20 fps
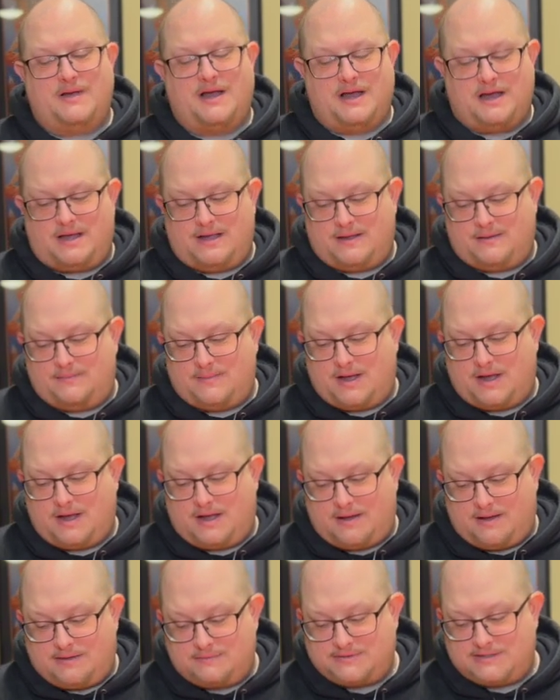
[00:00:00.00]

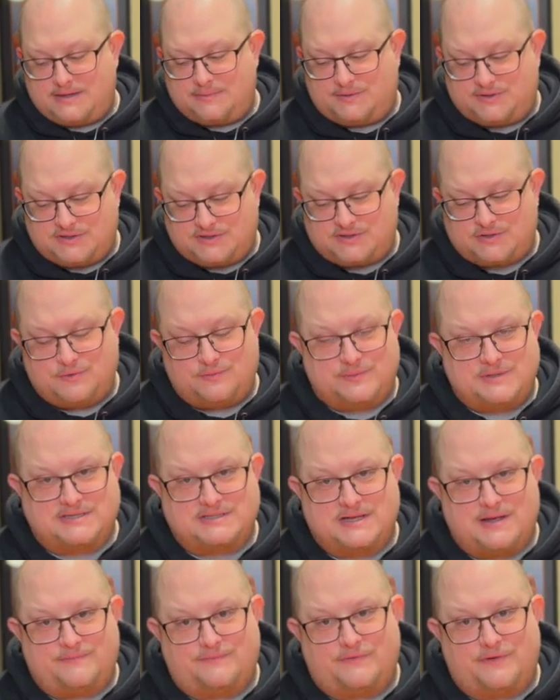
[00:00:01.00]
I was able to scoop this
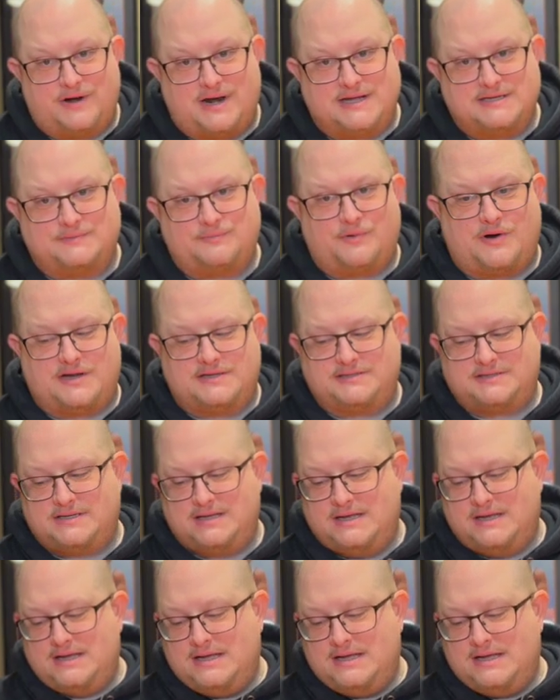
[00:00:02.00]
up for a nice price.